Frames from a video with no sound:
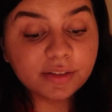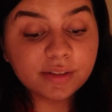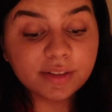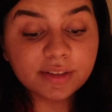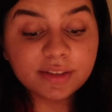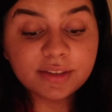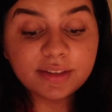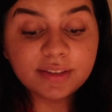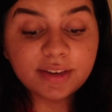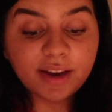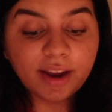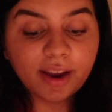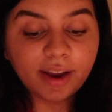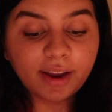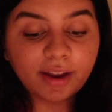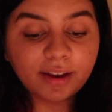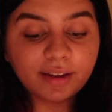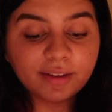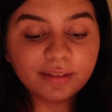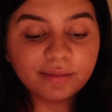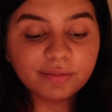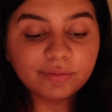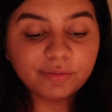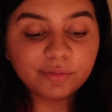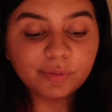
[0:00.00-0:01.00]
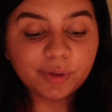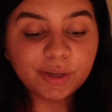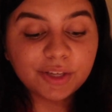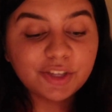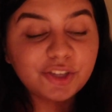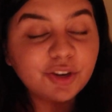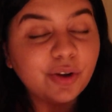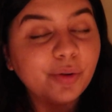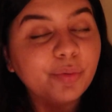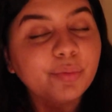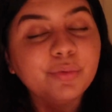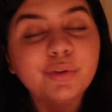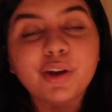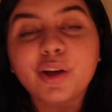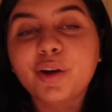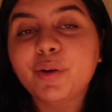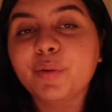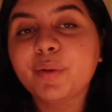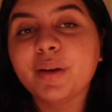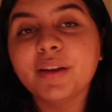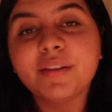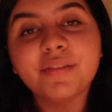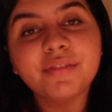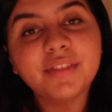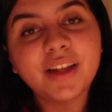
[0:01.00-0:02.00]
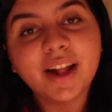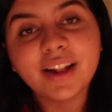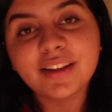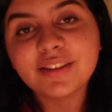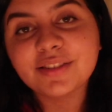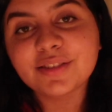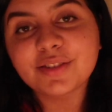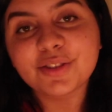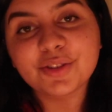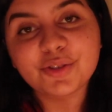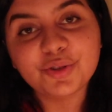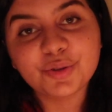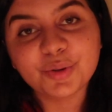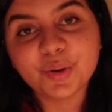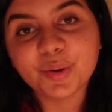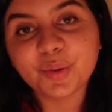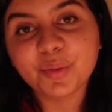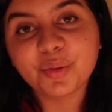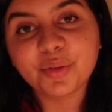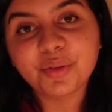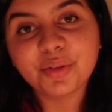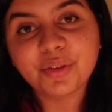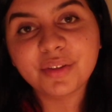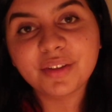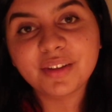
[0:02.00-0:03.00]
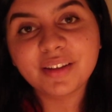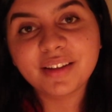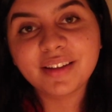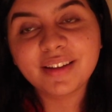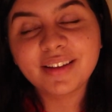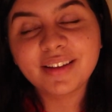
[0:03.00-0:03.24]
to this day, we don't know if that's the truth.